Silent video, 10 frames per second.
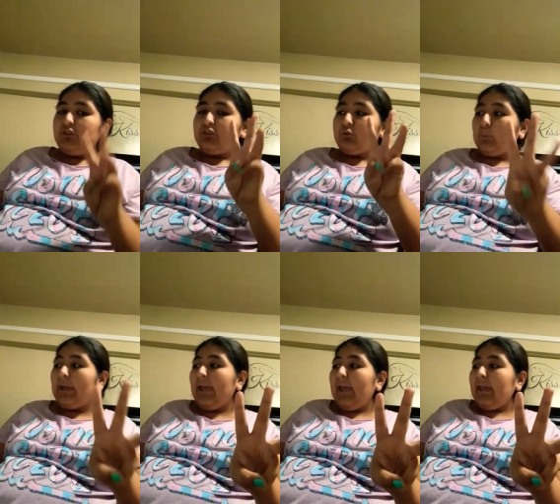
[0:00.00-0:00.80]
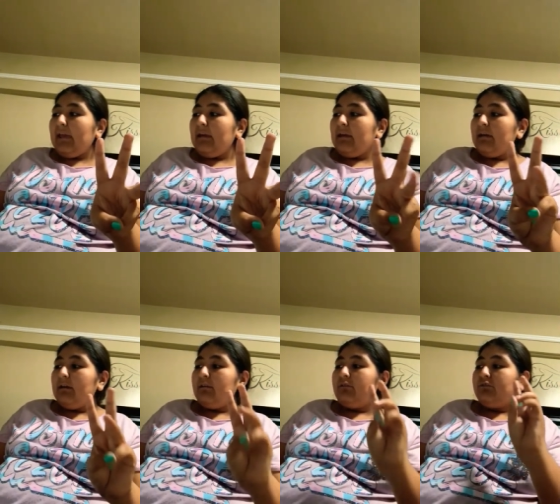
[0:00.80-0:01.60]
3A,
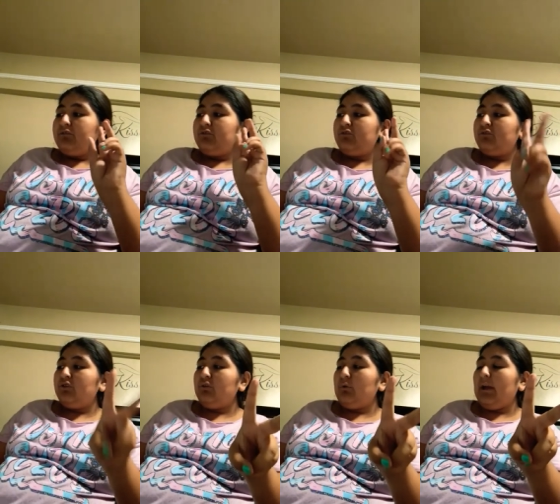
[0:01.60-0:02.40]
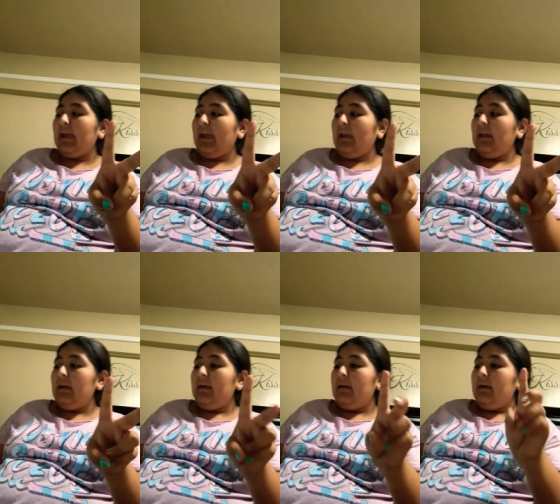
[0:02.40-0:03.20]
2A,
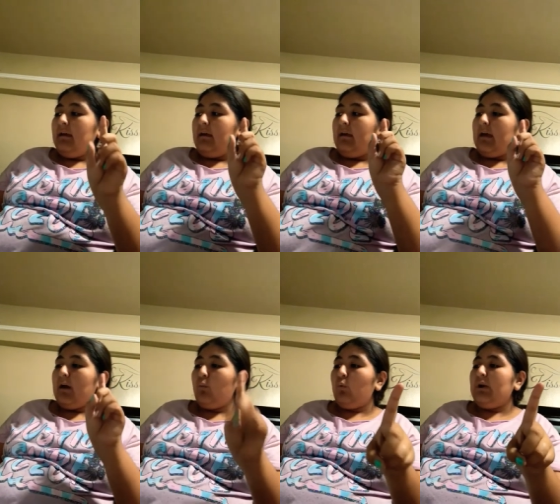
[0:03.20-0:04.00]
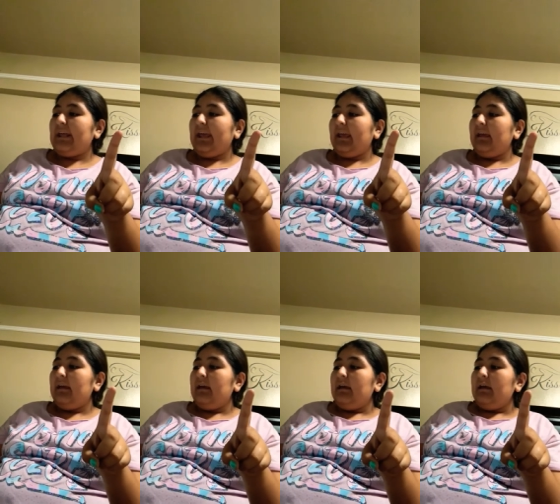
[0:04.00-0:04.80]
and 1A,
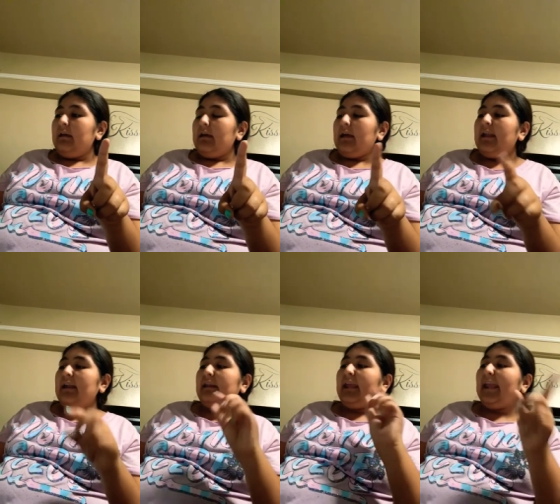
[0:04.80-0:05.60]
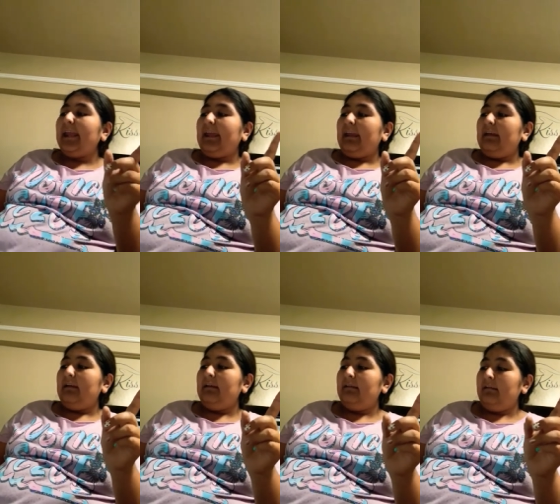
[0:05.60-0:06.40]
and an E.
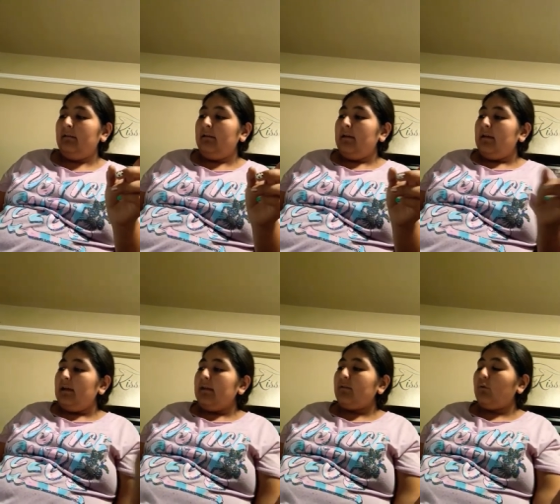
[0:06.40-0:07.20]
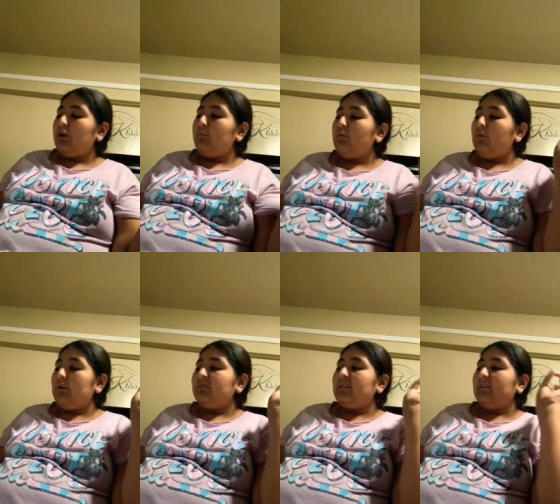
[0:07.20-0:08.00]
And then we're going to move
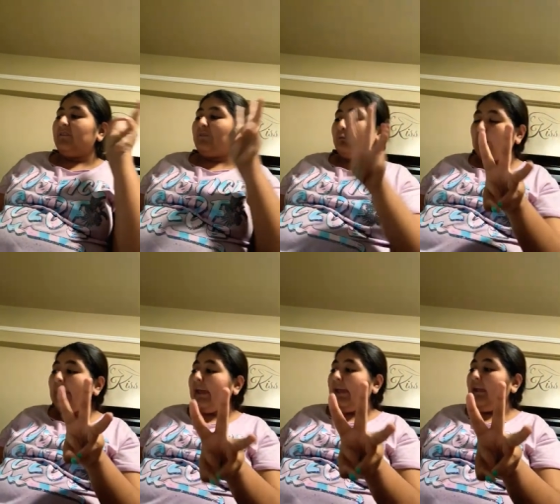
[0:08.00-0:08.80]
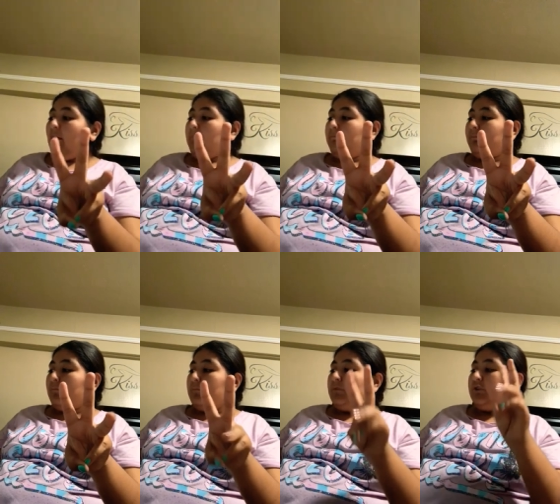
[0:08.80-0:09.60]
on to 3A,
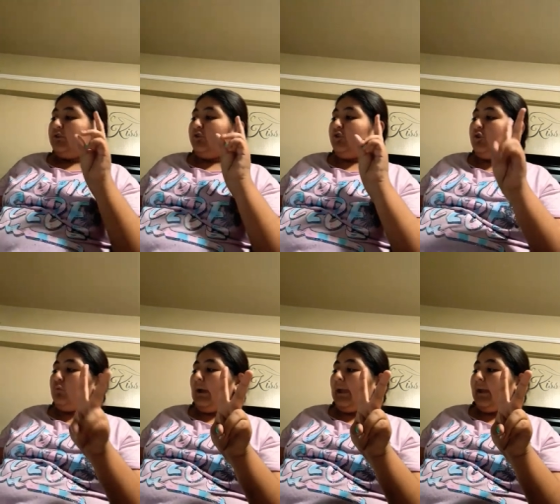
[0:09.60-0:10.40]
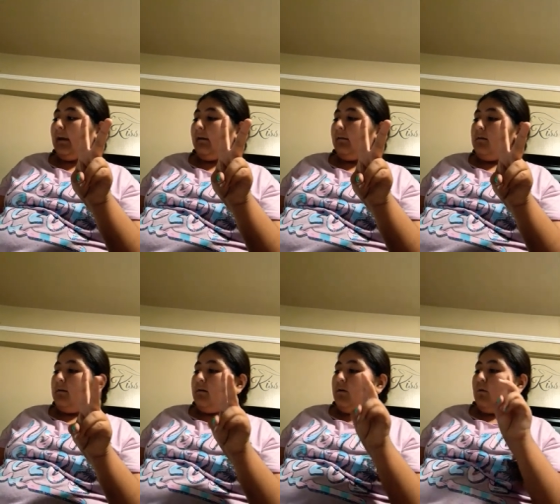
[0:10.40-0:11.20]
2A,
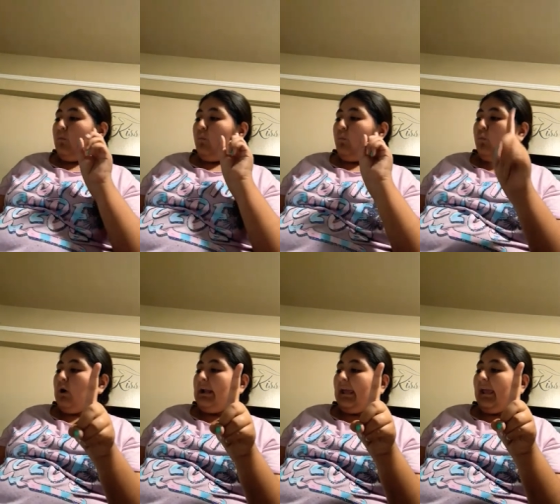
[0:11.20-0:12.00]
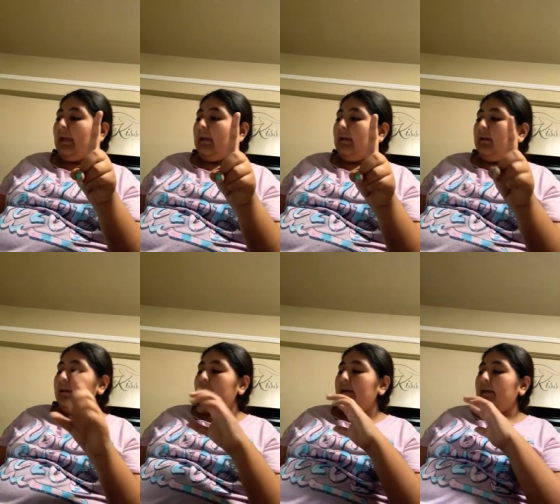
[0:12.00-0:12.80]
1A,
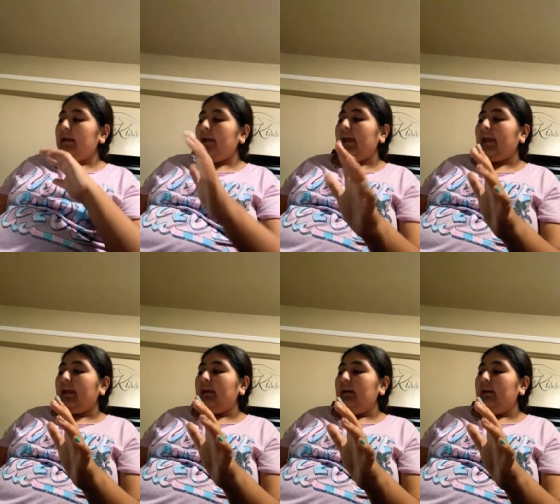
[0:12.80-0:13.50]
A.